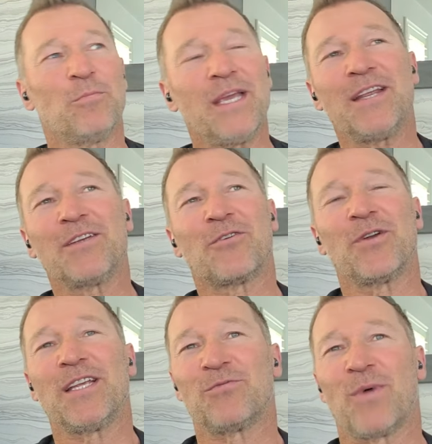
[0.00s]
beating
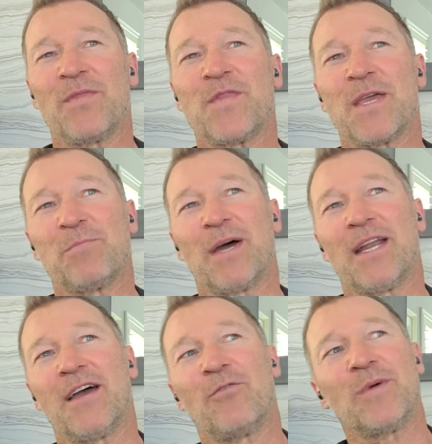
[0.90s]
Ronnie is one thing, but
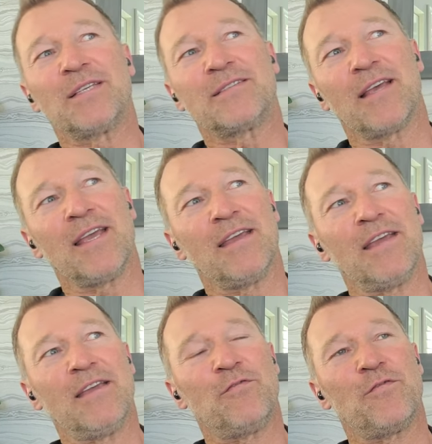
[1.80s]
I always say
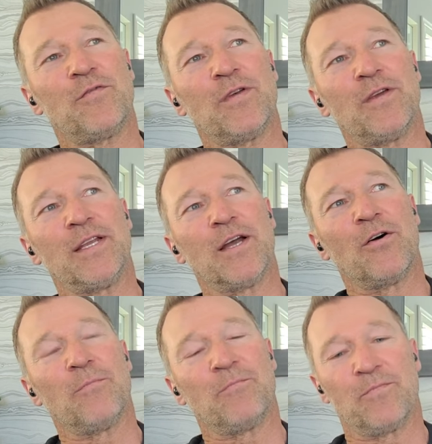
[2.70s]
if, you
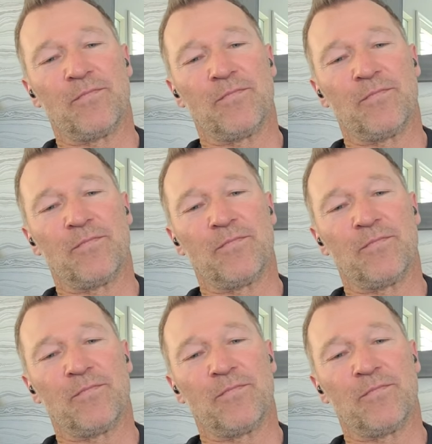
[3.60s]
know,